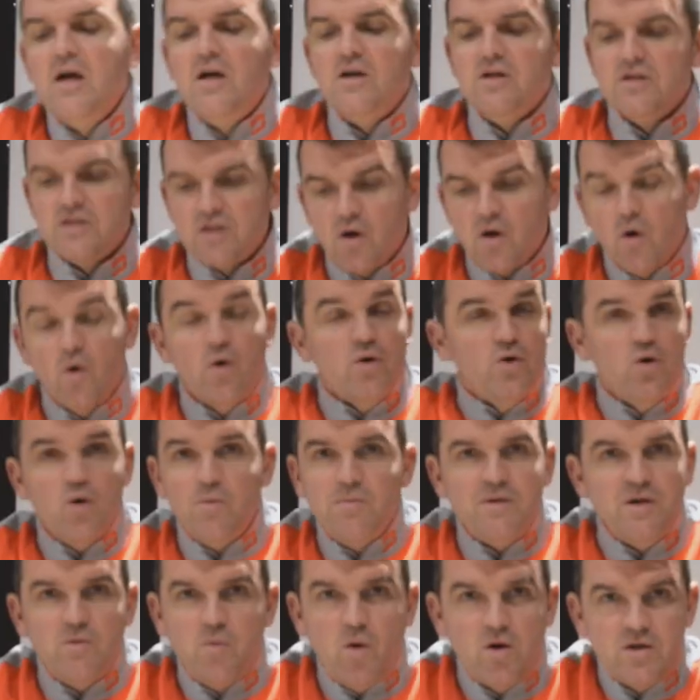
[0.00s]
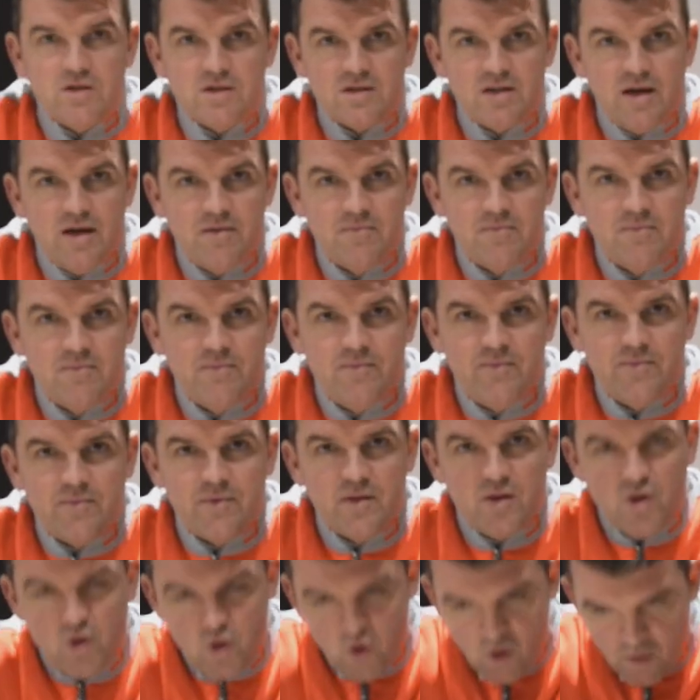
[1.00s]
So, nobody wants them.
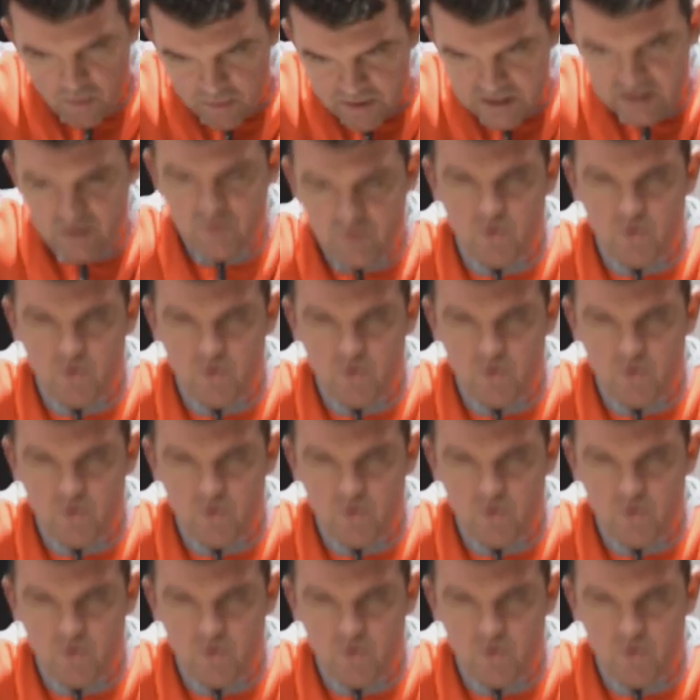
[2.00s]
Nobody